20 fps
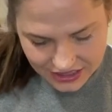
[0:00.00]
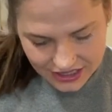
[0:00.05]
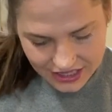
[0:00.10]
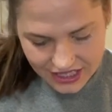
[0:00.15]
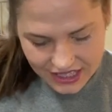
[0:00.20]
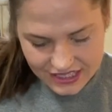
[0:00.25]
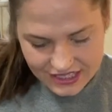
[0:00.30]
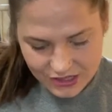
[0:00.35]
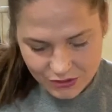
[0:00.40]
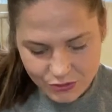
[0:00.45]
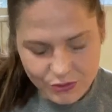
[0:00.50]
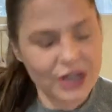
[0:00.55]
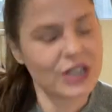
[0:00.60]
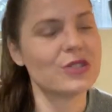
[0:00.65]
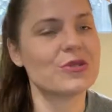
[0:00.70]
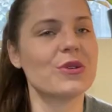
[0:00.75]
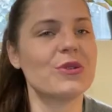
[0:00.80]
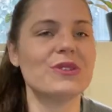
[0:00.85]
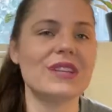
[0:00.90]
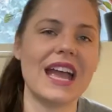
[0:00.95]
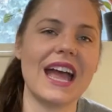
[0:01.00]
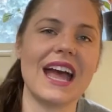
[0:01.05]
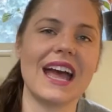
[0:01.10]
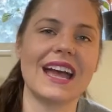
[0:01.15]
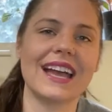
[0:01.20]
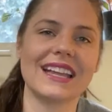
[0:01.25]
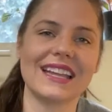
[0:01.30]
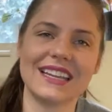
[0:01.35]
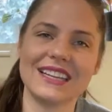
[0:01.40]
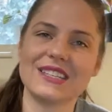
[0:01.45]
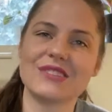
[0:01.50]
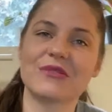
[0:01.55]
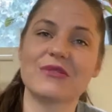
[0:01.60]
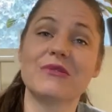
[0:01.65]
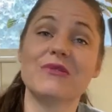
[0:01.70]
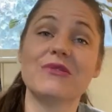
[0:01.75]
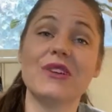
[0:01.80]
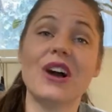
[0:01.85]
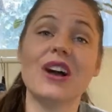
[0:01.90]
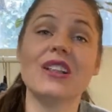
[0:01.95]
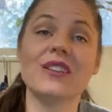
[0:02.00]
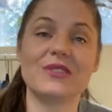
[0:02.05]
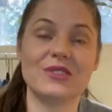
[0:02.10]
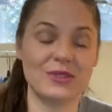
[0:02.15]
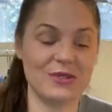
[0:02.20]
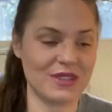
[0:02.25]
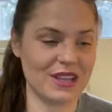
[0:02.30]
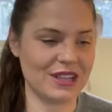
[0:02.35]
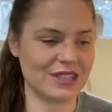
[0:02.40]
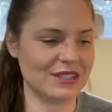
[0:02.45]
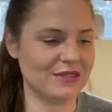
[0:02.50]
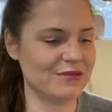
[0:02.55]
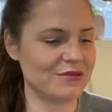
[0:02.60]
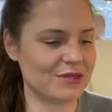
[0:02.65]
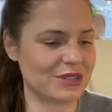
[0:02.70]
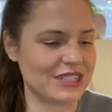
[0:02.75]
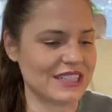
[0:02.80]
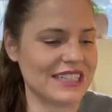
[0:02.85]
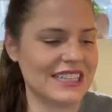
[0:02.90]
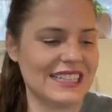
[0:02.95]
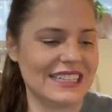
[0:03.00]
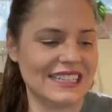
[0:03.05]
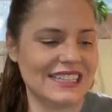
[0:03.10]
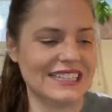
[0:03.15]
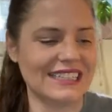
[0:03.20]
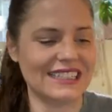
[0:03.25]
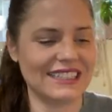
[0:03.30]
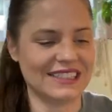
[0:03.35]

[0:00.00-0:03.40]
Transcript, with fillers: It is a retro tag. It is from fall of 2014.